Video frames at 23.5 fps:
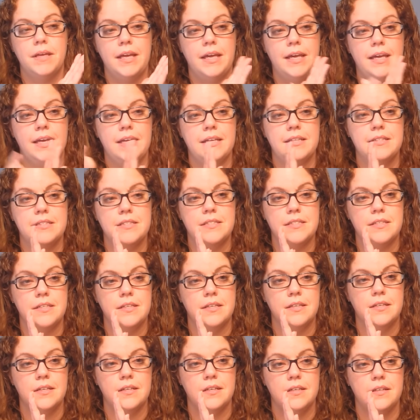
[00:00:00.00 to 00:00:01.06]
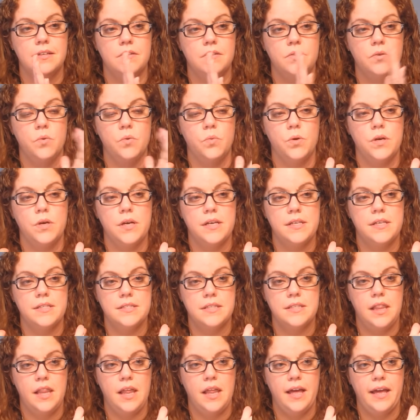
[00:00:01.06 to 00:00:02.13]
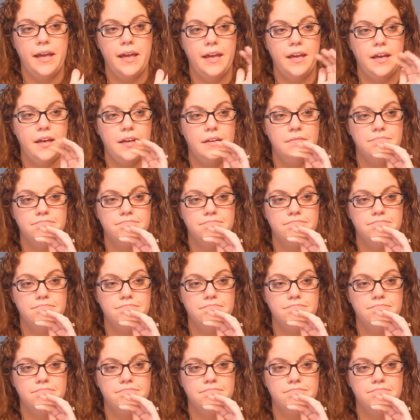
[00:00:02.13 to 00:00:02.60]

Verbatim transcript: it was like